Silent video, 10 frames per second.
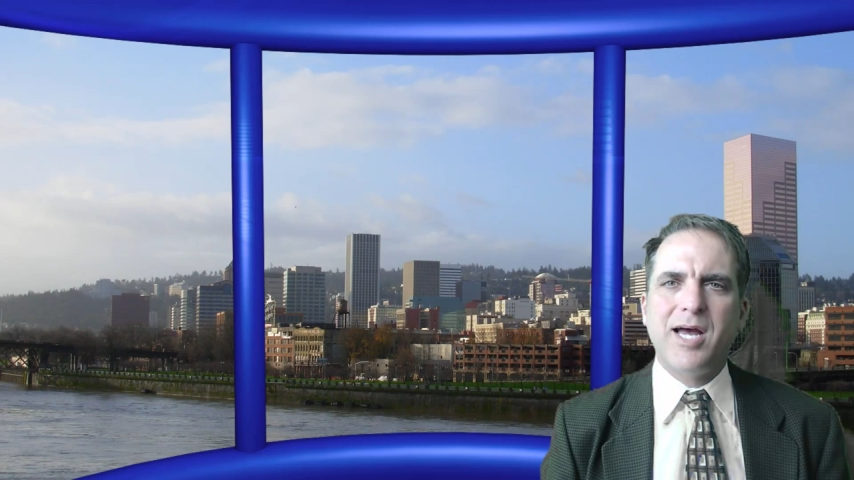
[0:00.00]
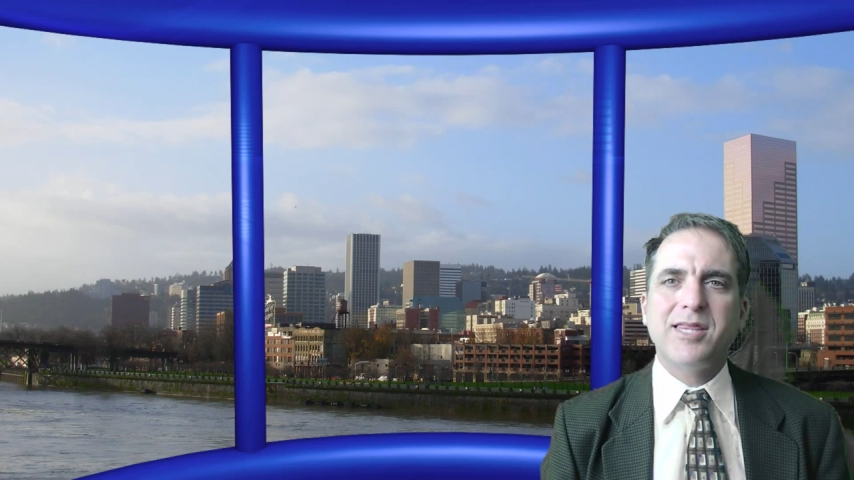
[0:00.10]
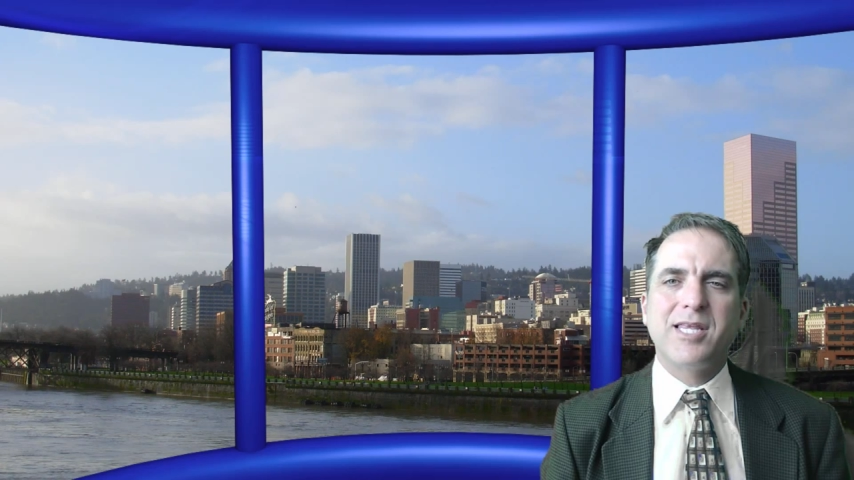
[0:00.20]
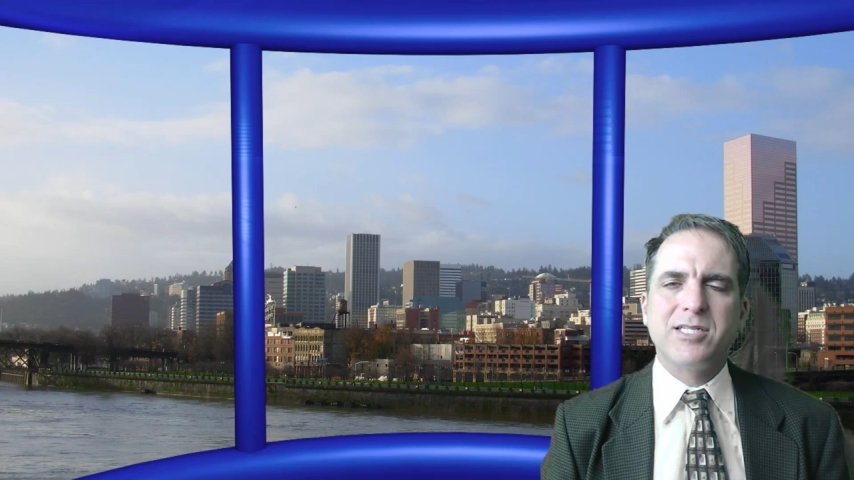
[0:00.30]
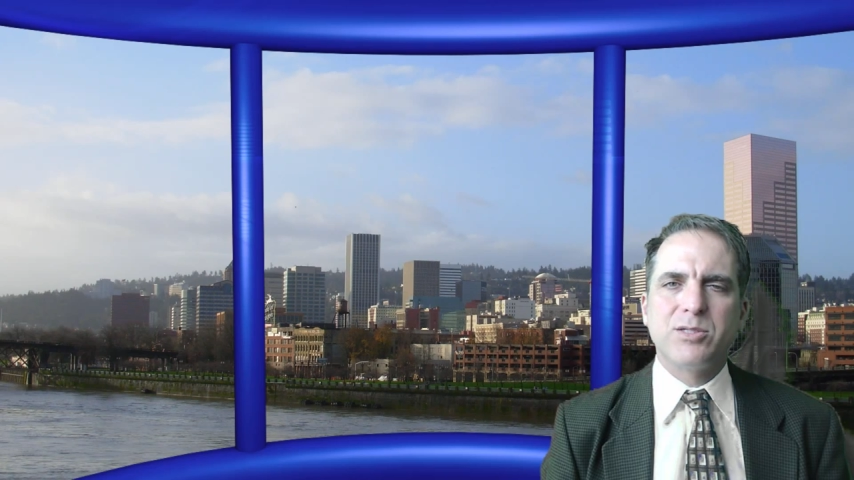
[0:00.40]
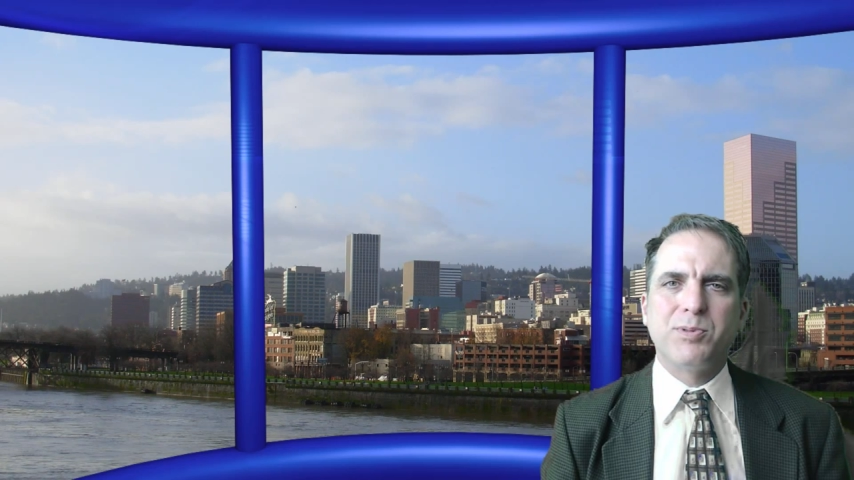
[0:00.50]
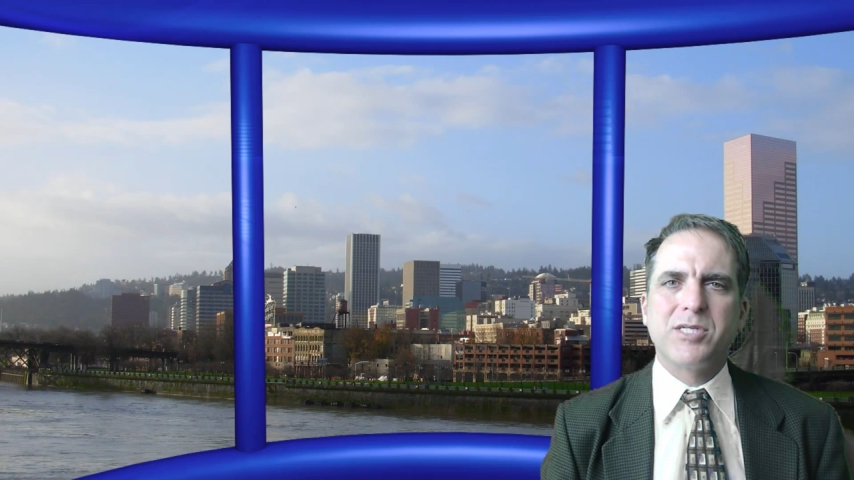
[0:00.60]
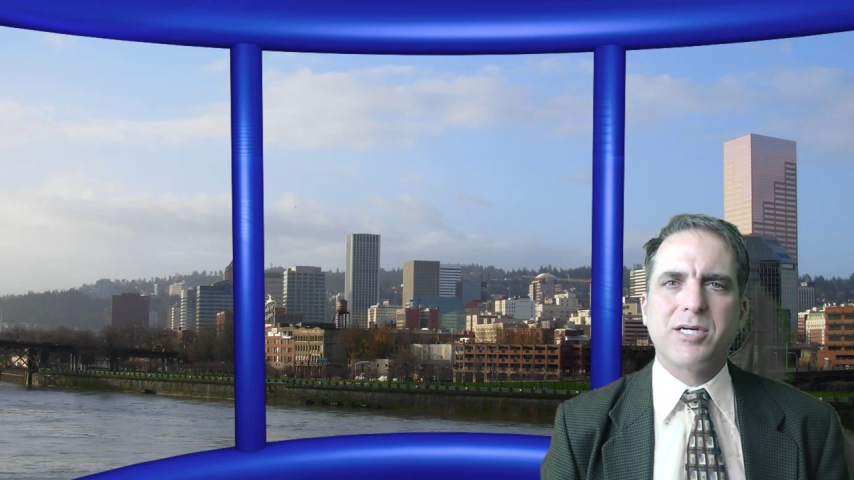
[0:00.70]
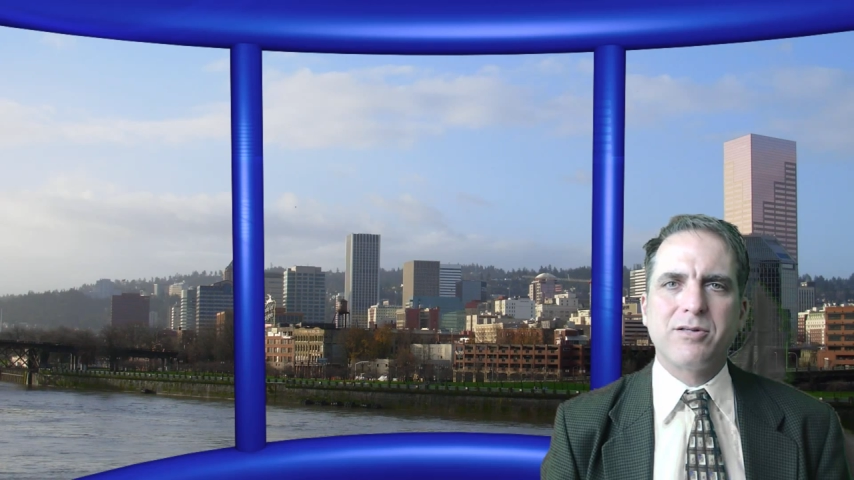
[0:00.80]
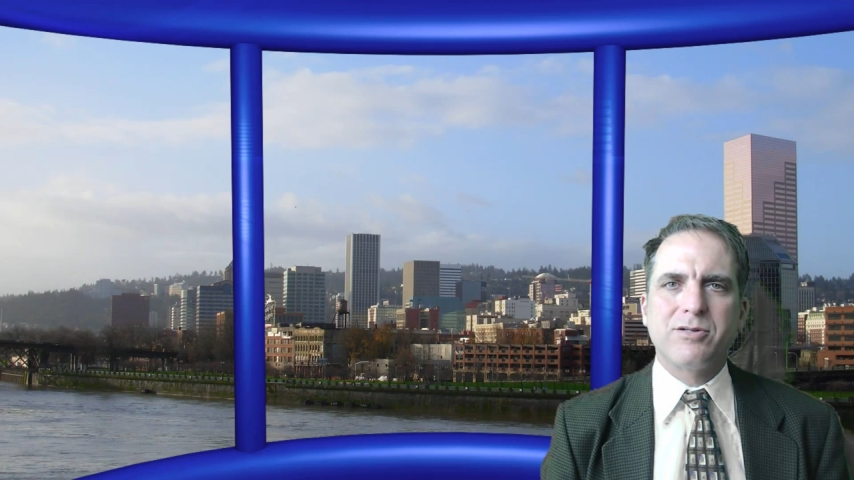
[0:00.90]
at this
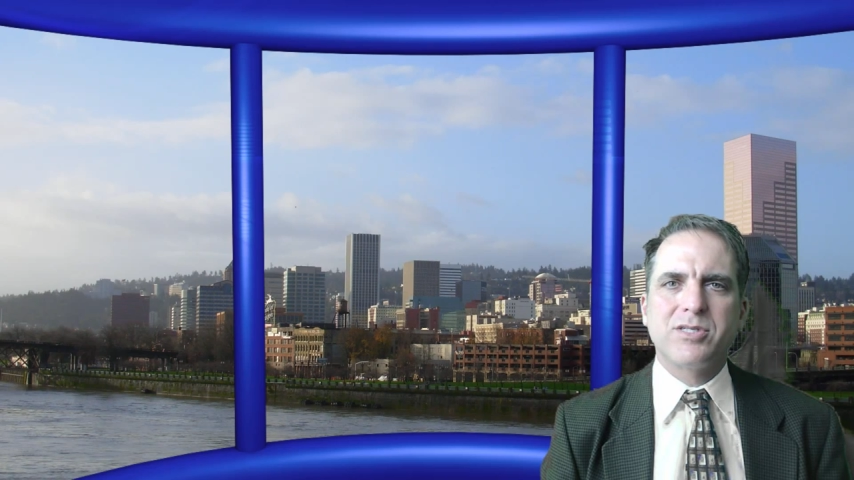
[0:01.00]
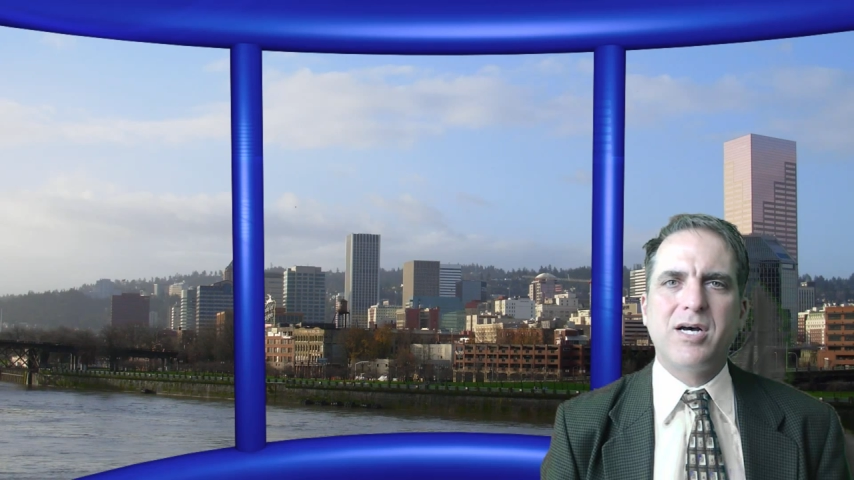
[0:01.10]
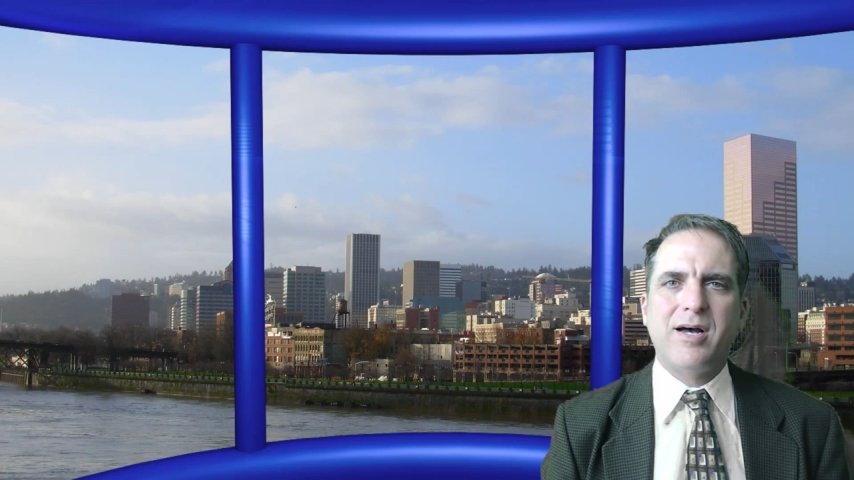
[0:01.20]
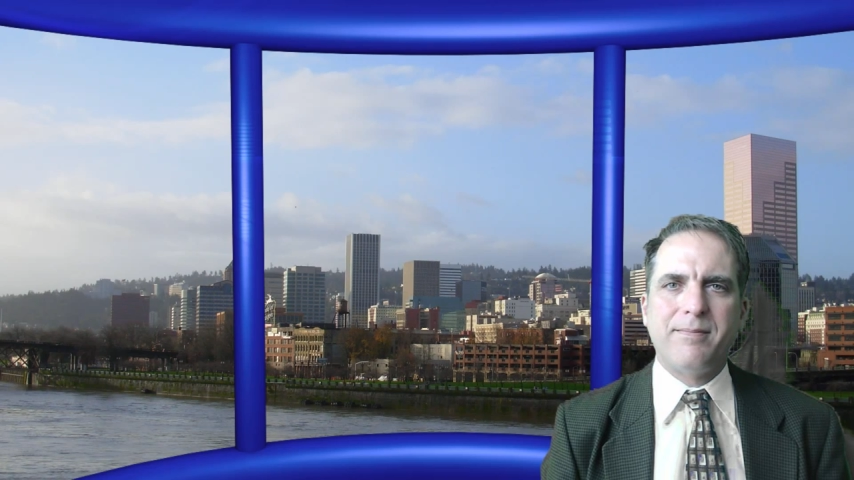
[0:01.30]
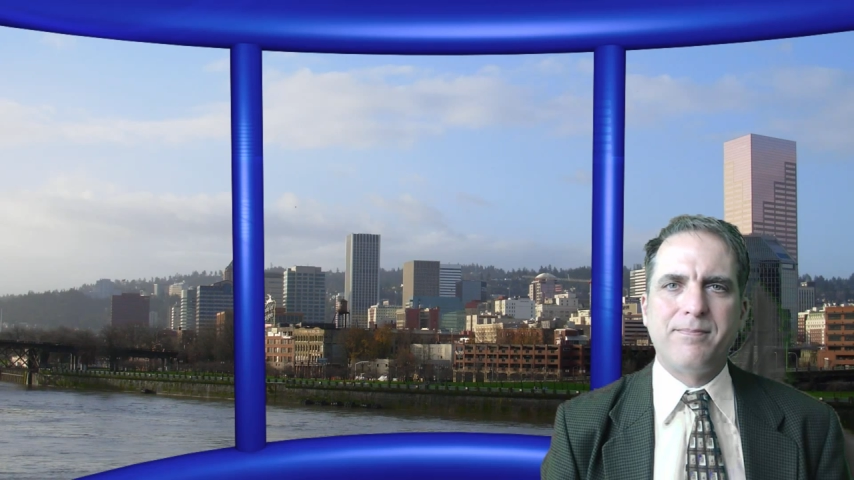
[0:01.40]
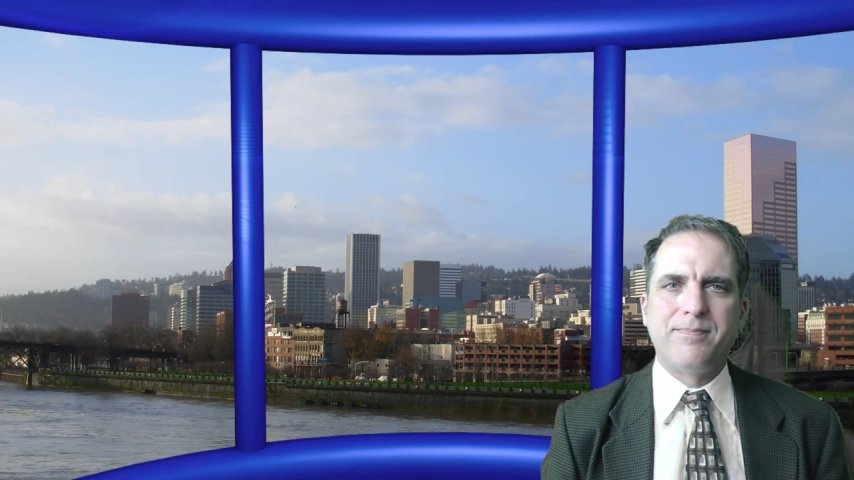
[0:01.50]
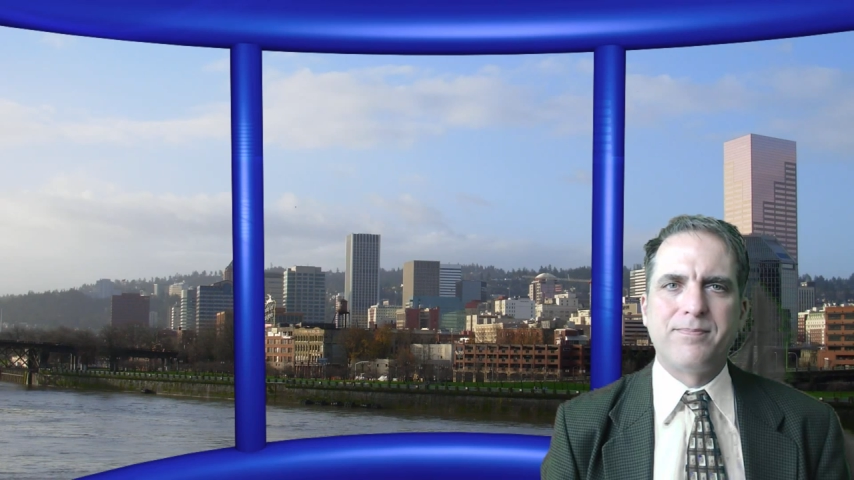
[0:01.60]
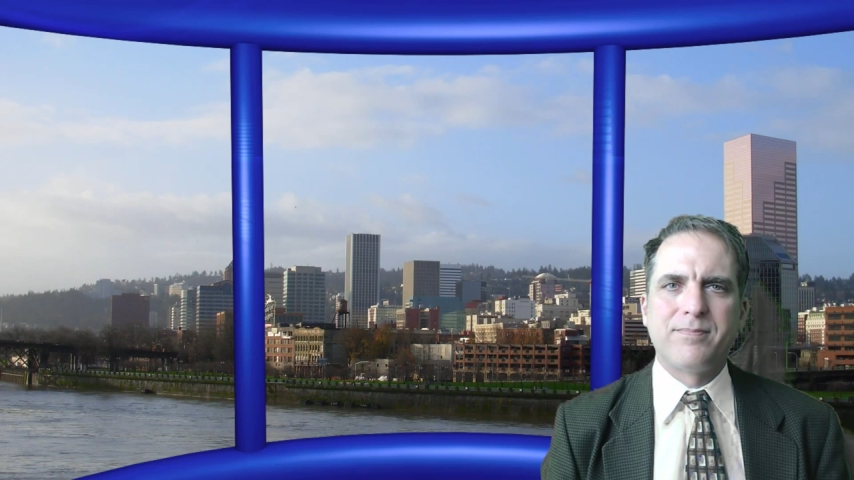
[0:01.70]
particular time.